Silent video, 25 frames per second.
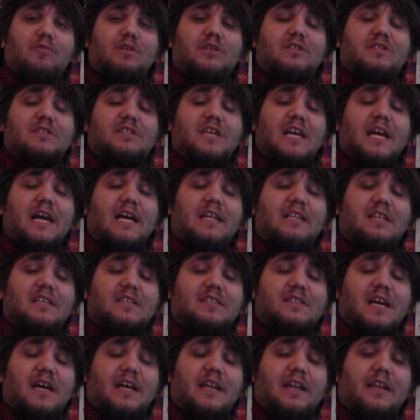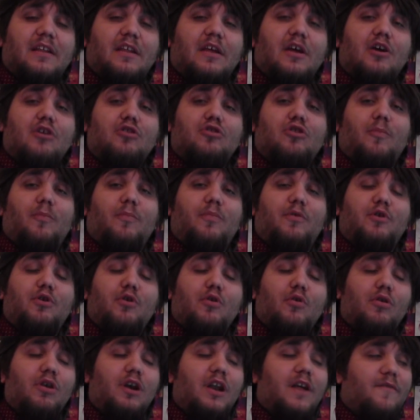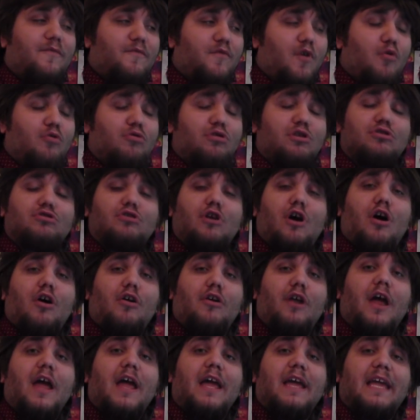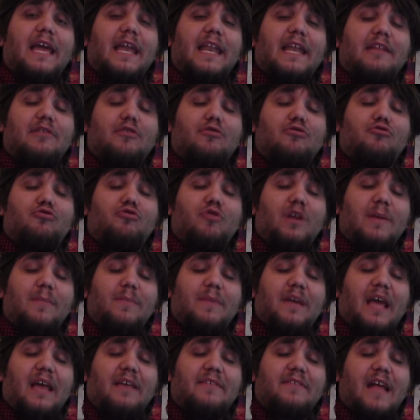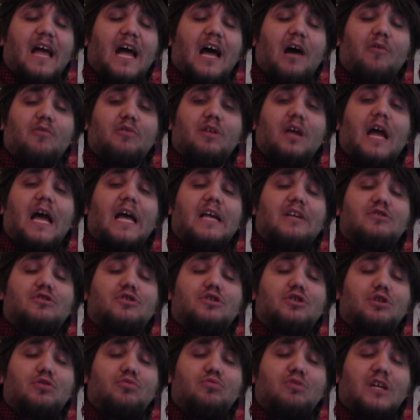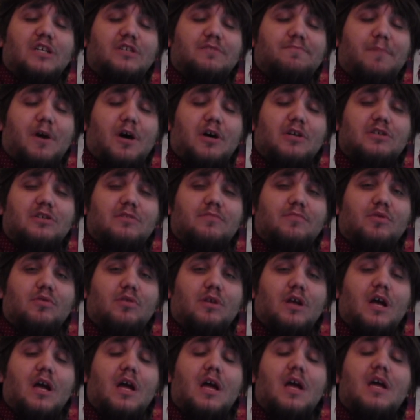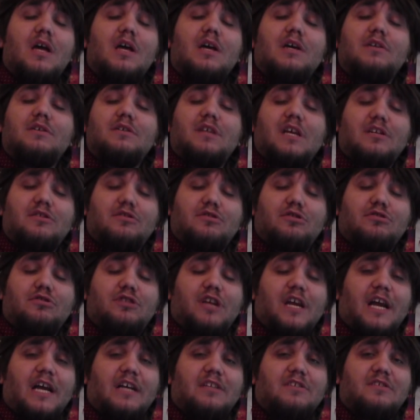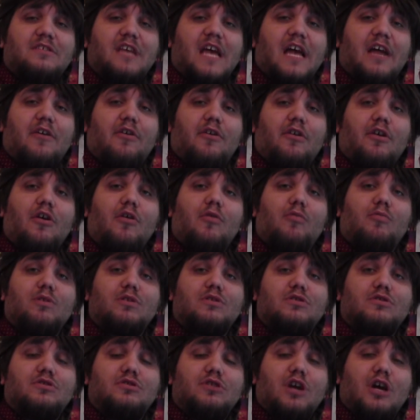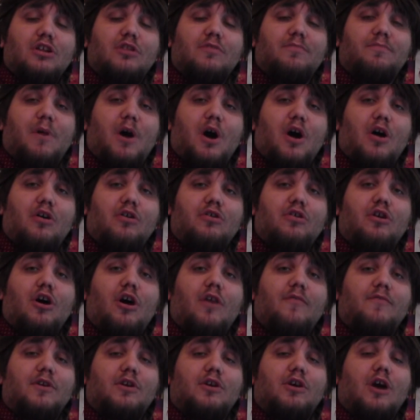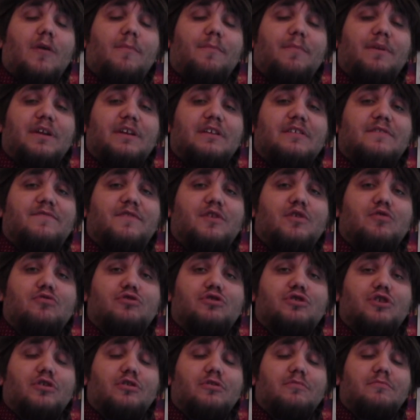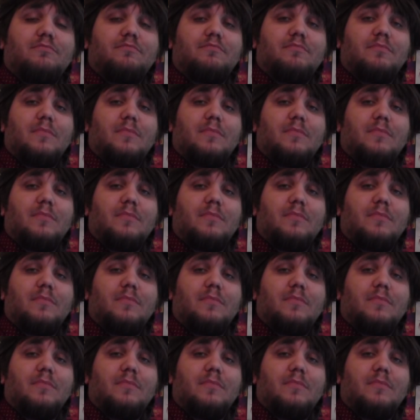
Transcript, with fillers: when Sega decided to purely focus on getting the Dreamcast out as soon as possible, since the Sega Saturn was not part of the company's future.